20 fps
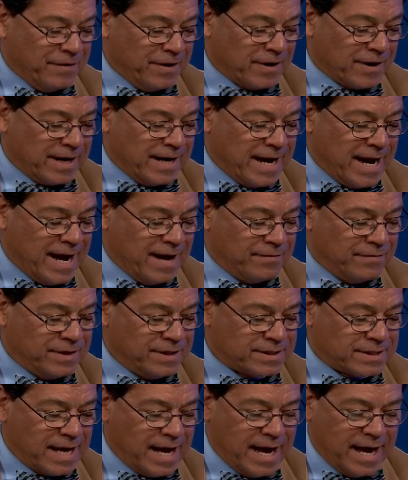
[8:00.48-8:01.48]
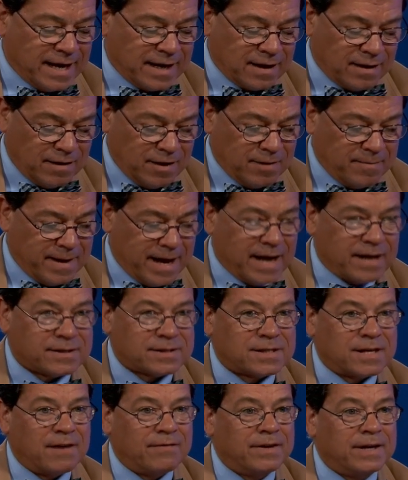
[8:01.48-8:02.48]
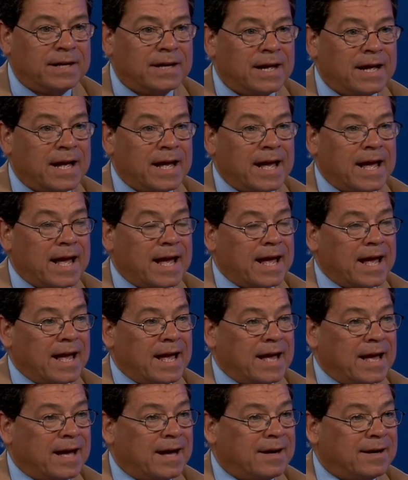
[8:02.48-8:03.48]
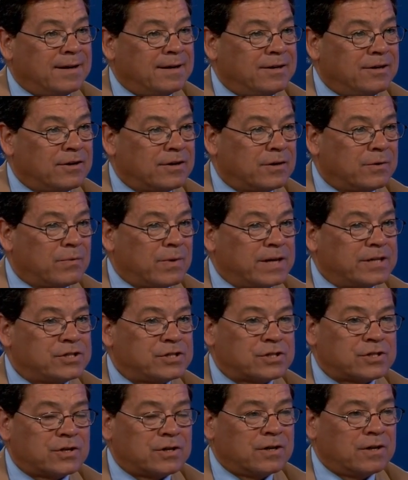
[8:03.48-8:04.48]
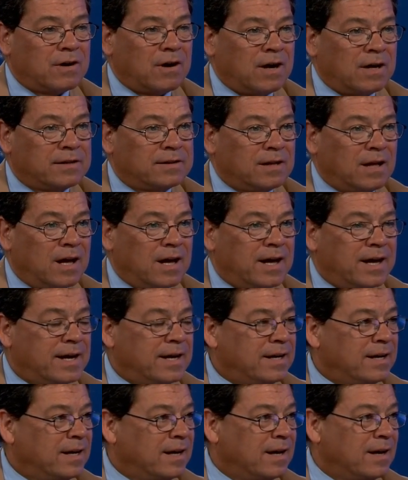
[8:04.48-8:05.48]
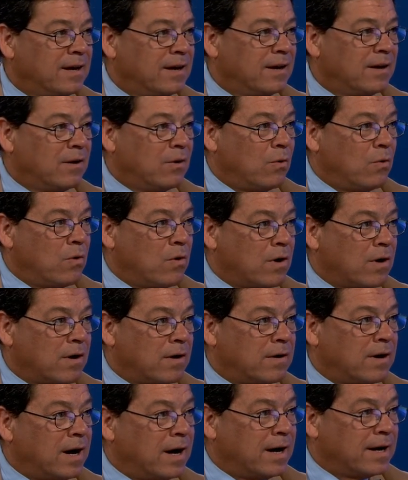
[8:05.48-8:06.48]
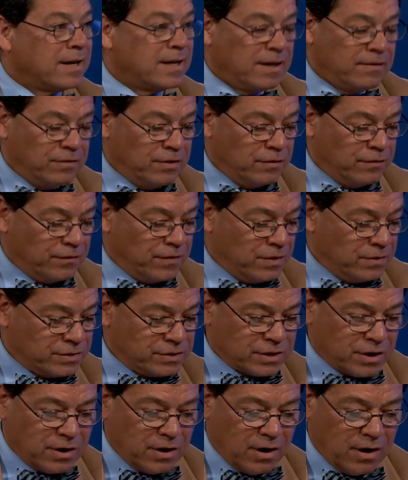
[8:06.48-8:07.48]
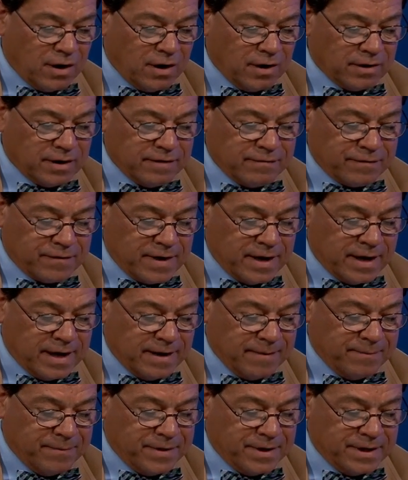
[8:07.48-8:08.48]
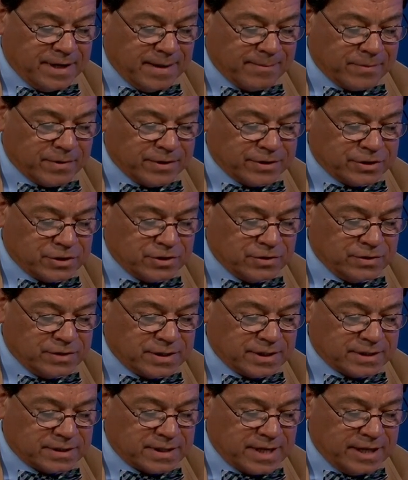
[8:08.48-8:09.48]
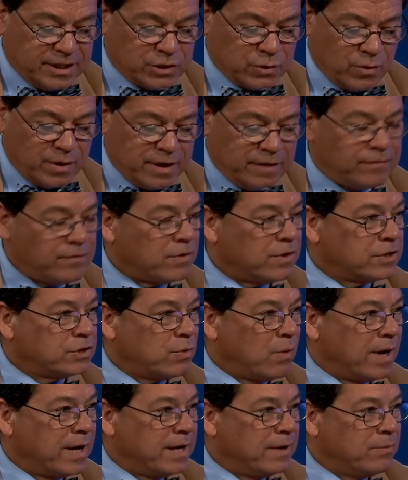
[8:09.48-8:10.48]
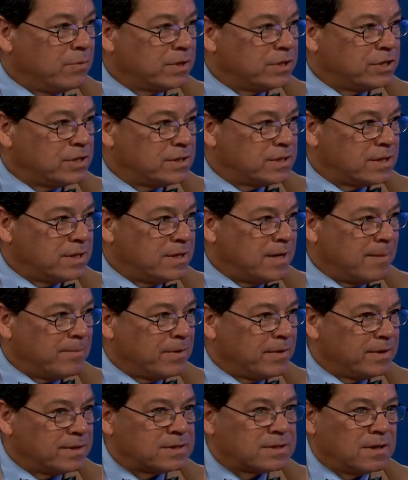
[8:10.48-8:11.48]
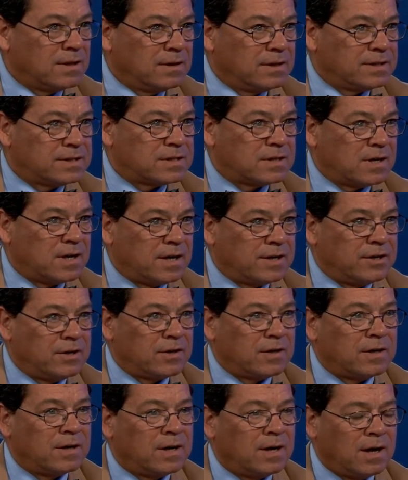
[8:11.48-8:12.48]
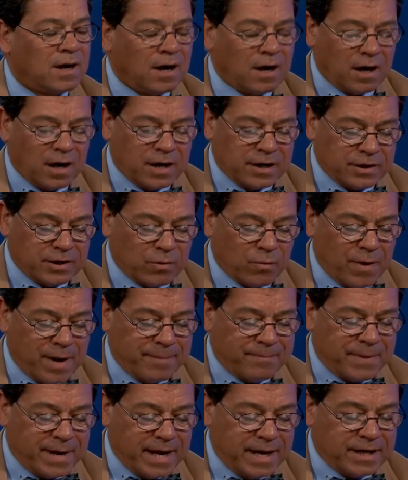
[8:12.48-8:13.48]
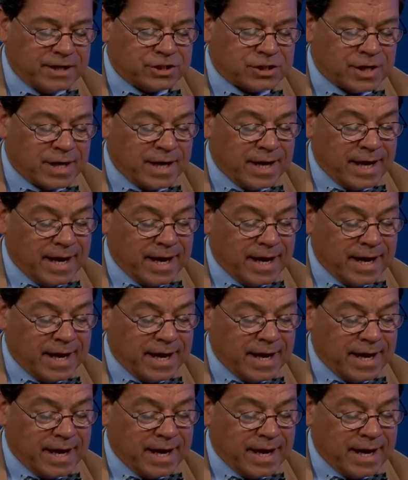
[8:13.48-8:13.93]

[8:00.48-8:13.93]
they're going to have this at Clubhouse 7, and you can register online or uh, give you folks a call if uh, the number is 268-2420, which is the right. number that's listed on your on your webpage.